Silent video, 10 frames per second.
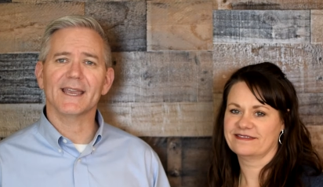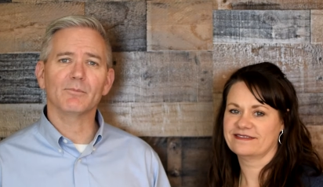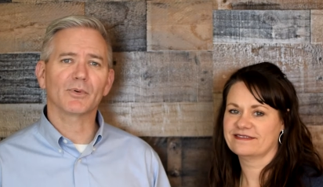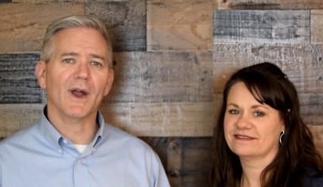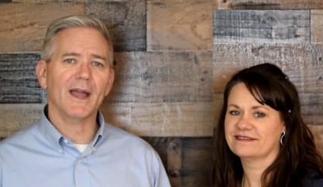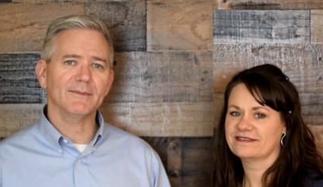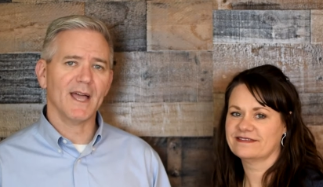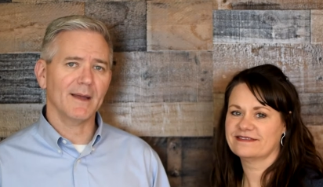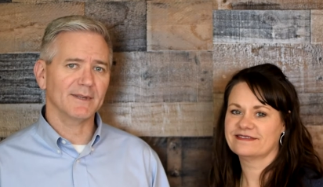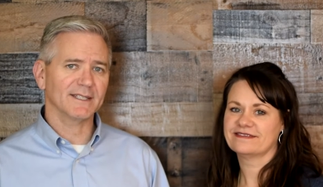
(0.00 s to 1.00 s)
Speaker 1: a prime
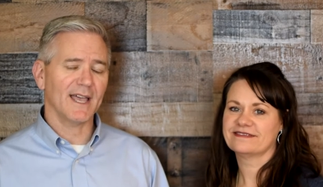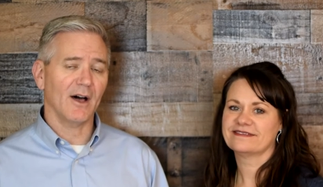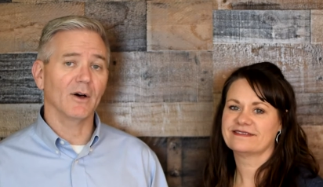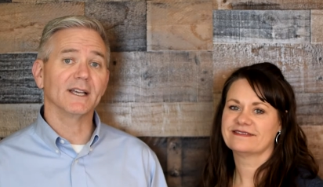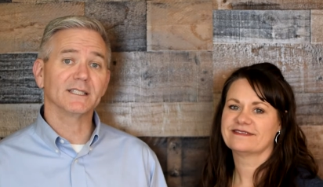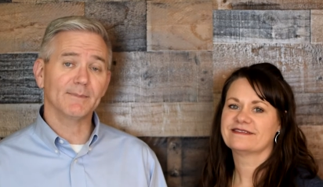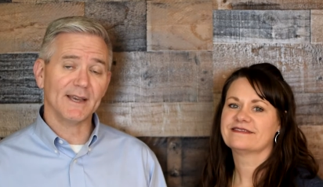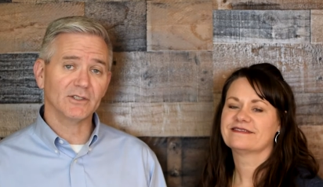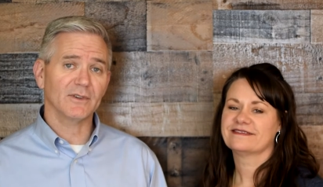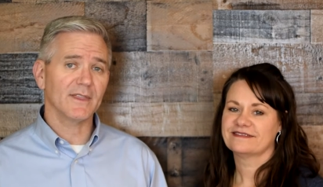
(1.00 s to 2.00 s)
time to sell,
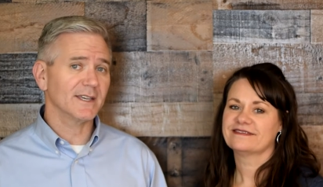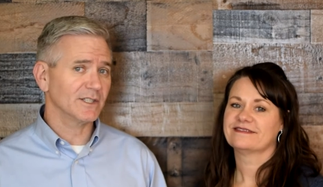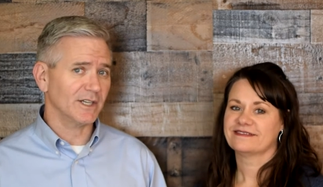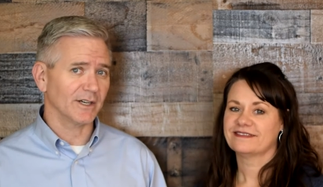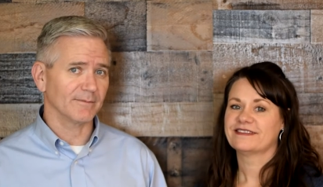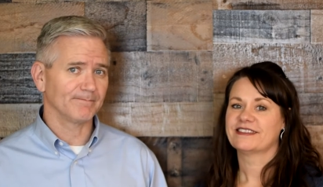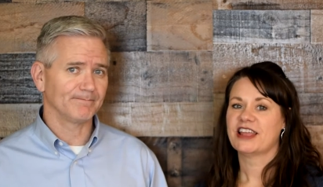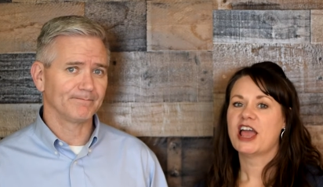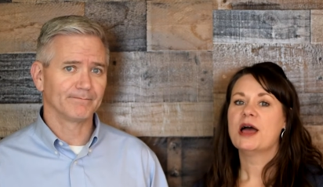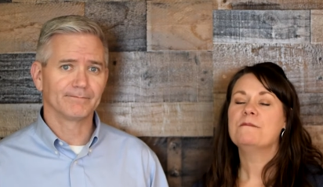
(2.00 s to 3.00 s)
especially this year.
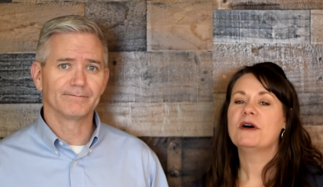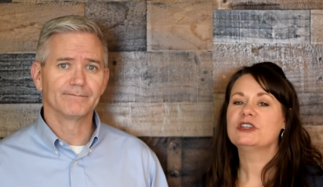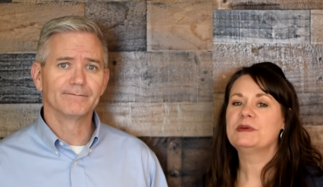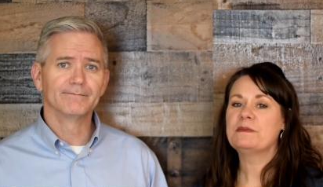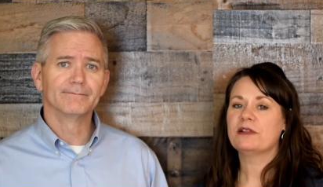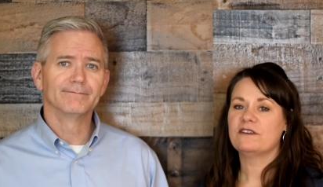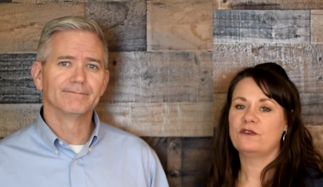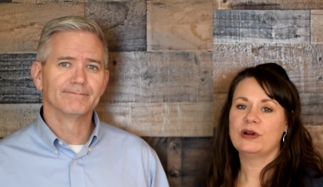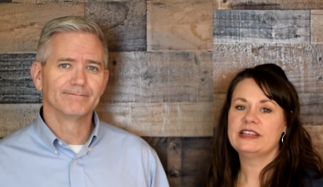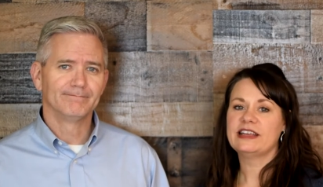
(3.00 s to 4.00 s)
Speaker 2: Most people
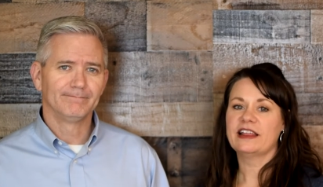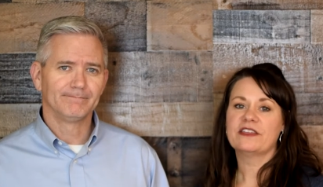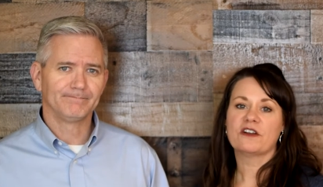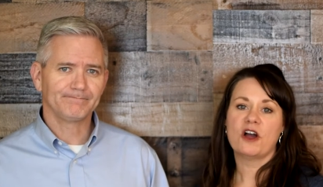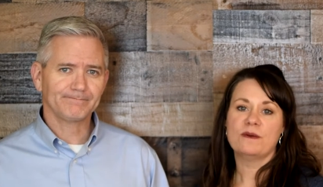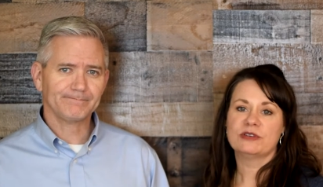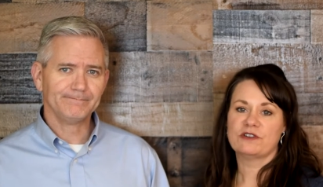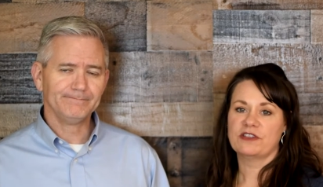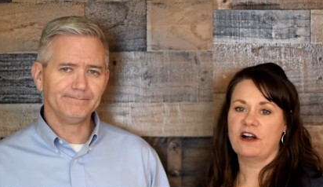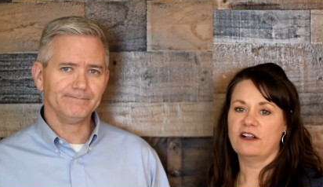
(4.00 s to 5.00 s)
avoid selling their homes
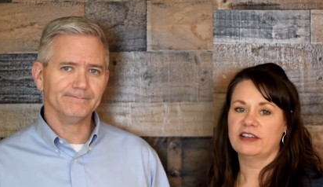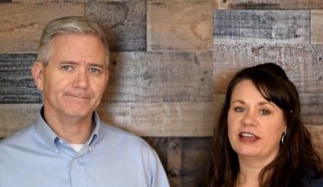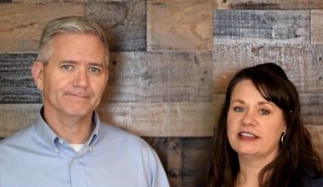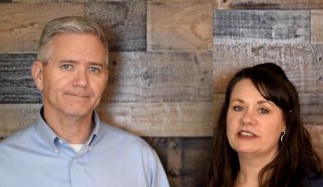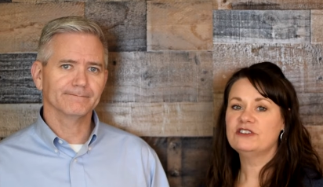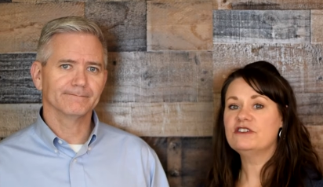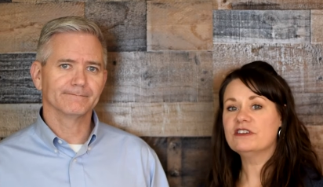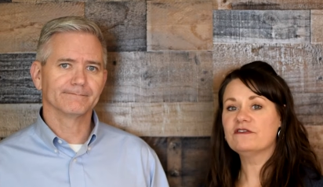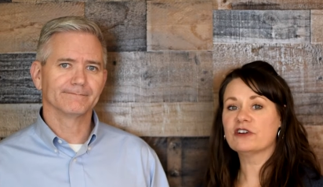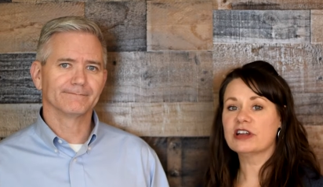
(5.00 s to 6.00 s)
during the holidays due to
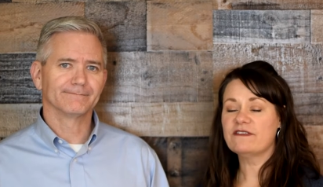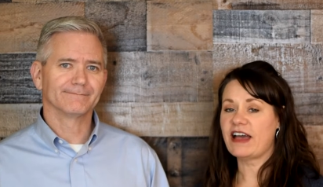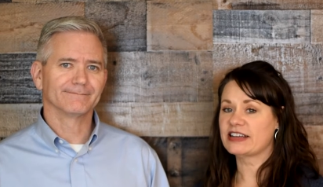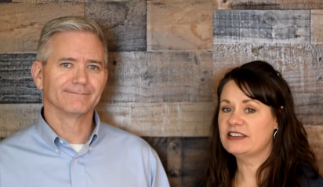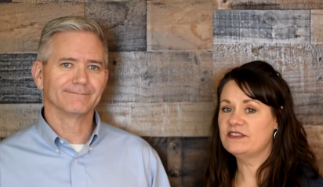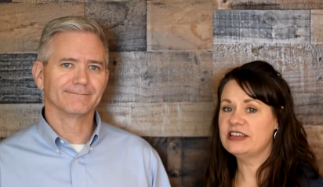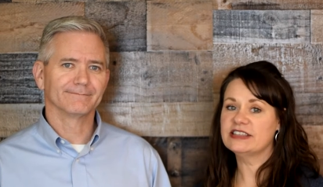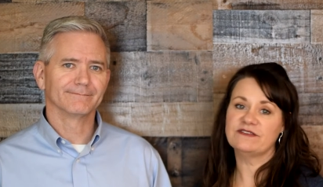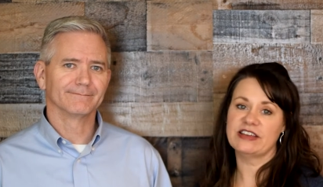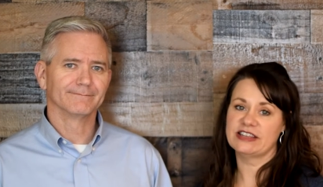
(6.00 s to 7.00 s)
the flurry of
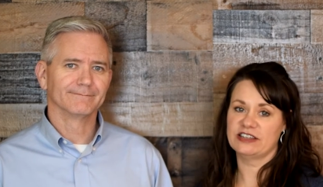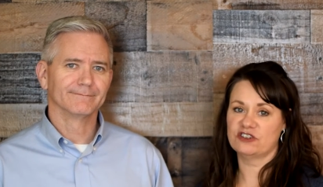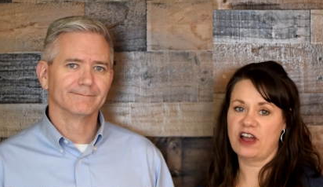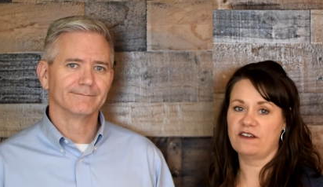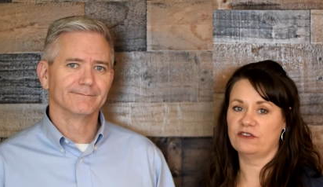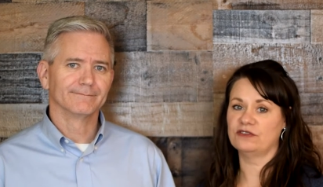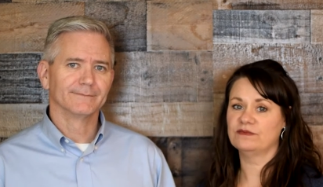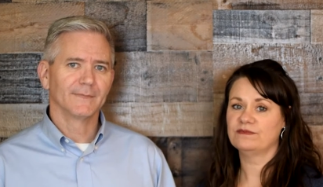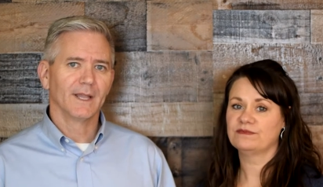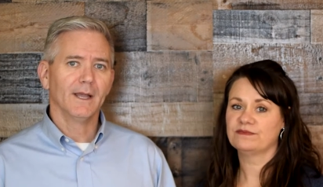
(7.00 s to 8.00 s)
activities, events, and travel.
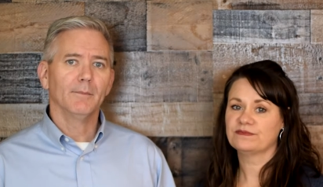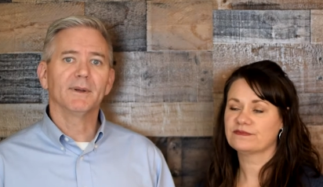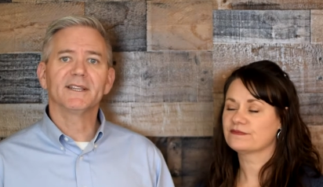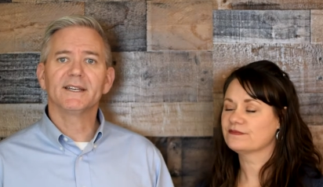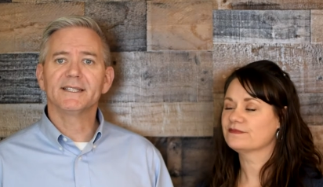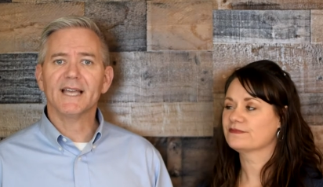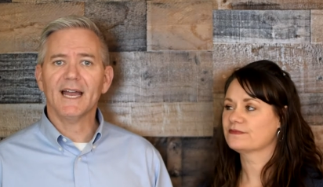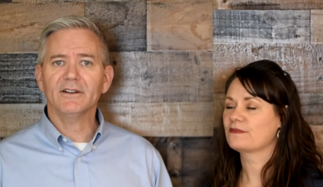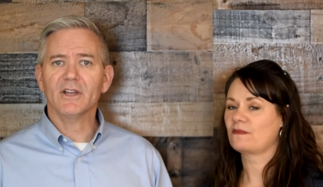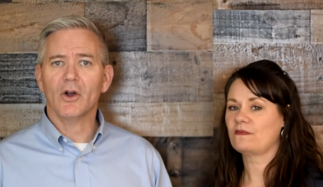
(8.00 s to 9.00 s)
Speaker 1: But the
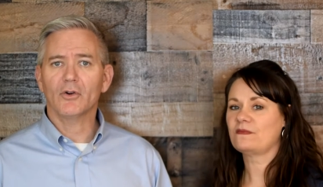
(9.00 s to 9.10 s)
desire to